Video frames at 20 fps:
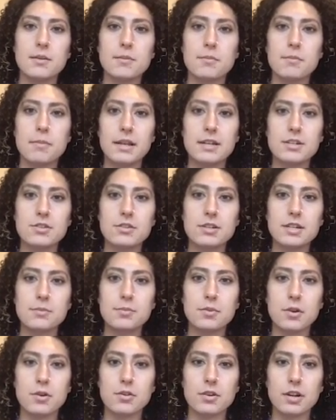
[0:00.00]
mentoring
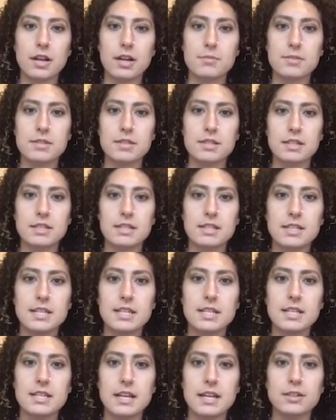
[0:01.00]
programs
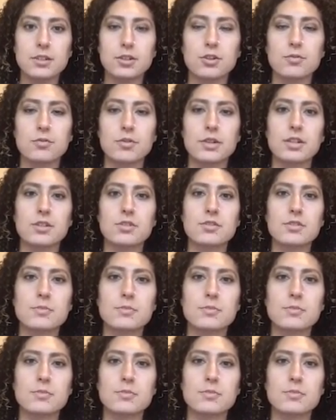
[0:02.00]
succeed and careers